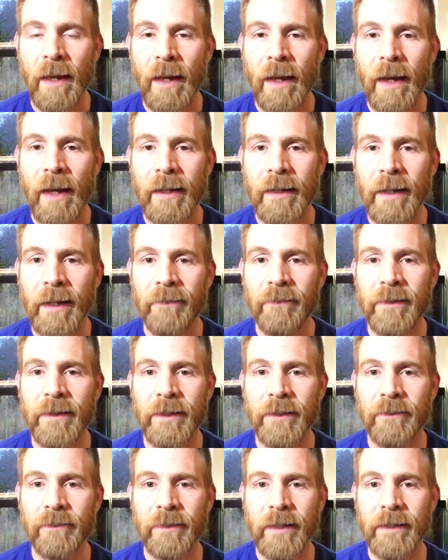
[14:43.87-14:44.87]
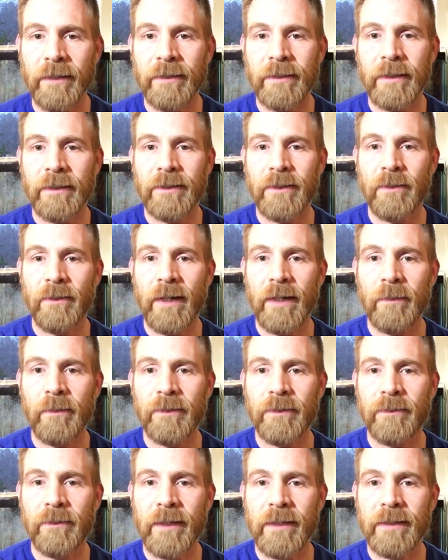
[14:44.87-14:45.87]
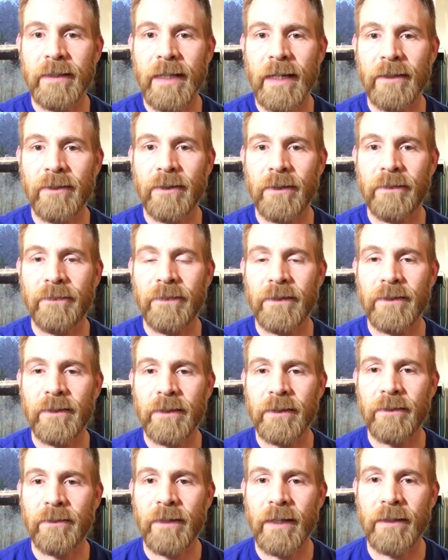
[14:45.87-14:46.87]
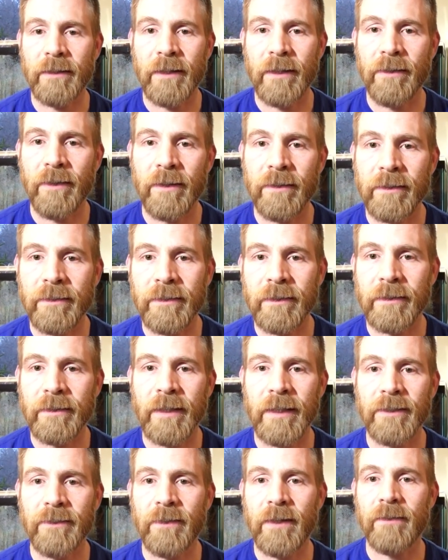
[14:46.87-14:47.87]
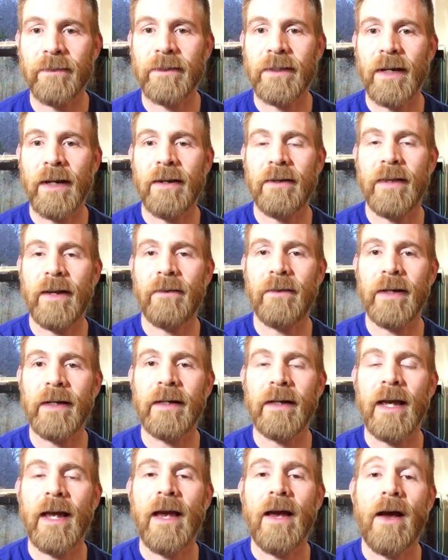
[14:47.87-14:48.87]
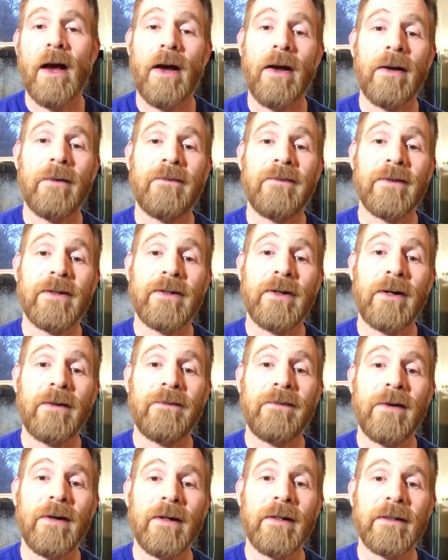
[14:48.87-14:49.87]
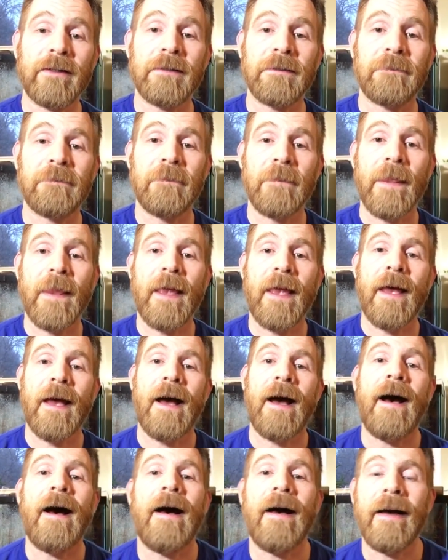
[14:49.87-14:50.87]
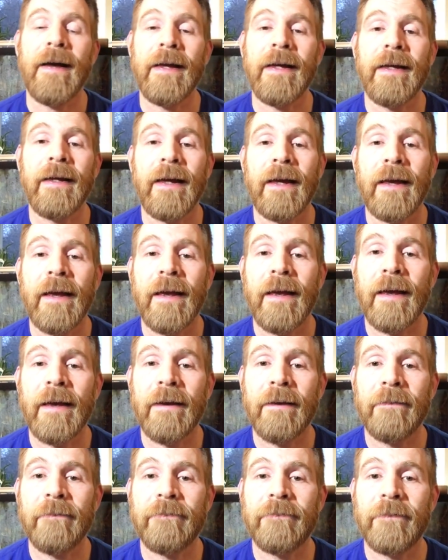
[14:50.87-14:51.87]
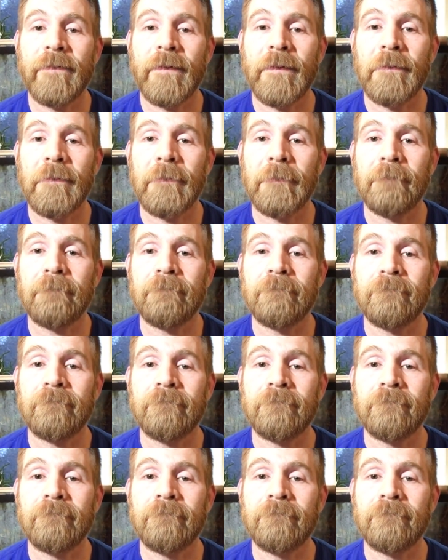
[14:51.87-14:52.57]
And everything created says you were able to raise the eggs artificially, correct? I thought the success rate was higher that way. Uh, for the dart frogs, I have, um,